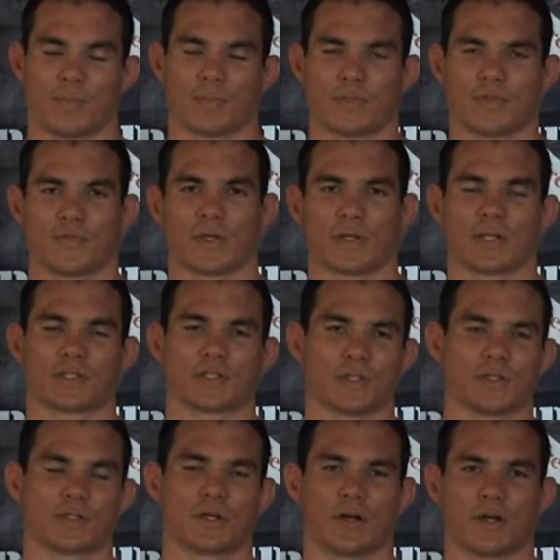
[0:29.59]
defended it
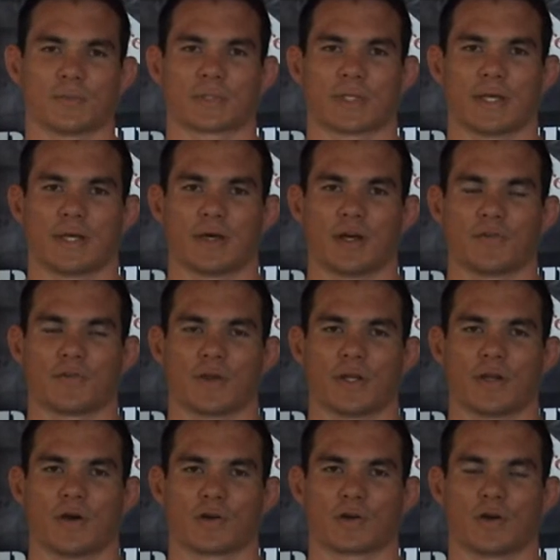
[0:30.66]
two times now over in
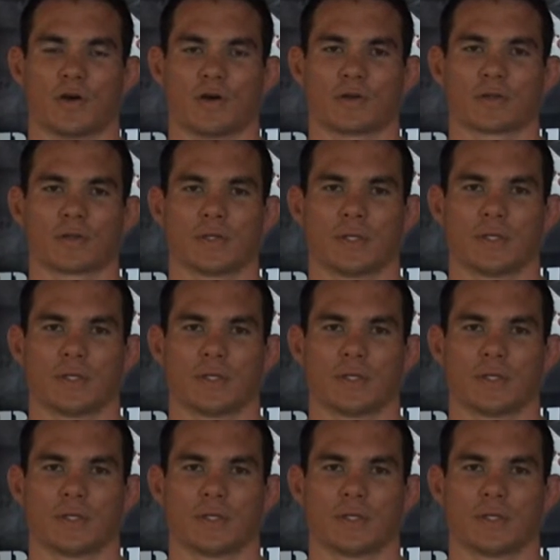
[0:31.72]
Hong Kong.